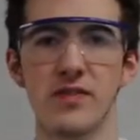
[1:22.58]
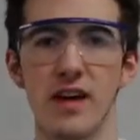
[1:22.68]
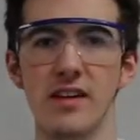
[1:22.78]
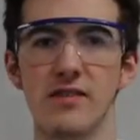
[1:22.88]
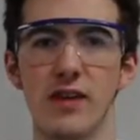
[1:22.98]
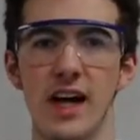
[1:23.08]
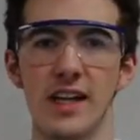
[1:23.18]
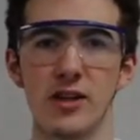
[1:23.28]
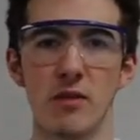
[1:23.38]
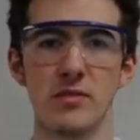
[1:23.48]
flight for a
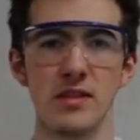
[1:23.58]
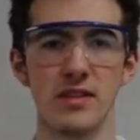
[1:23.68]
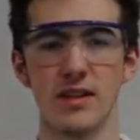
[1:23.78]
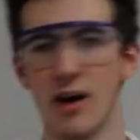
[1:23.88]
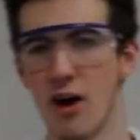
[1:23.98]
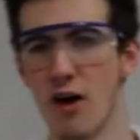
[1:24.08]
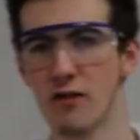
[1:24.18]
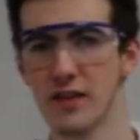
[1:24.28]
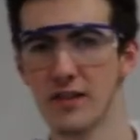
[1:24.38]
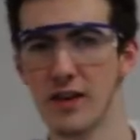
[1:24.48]
helicopter:
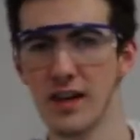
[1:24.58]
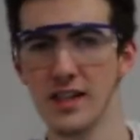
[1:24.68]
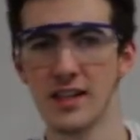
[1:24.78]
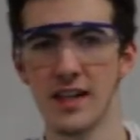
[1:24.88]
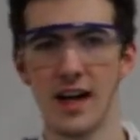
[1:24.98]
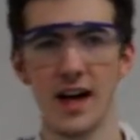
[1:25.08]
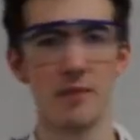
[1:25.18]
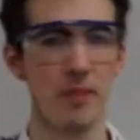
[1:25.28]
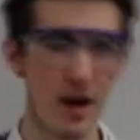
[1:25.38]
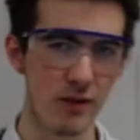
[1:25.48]
hovering flight
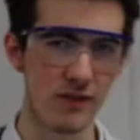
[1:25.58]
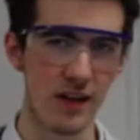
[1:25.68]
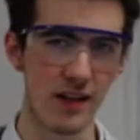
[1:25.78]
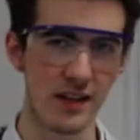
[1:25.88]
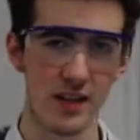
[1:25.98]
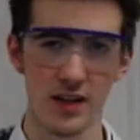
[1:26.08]
and powered flight.